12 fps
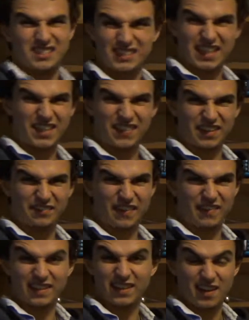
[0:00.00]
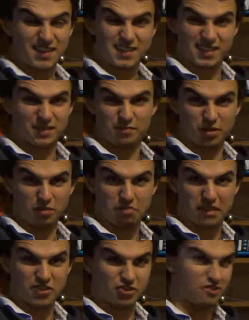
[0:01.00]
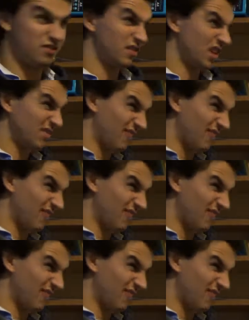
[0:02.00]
seeming very nice to the poor pigeon, you know,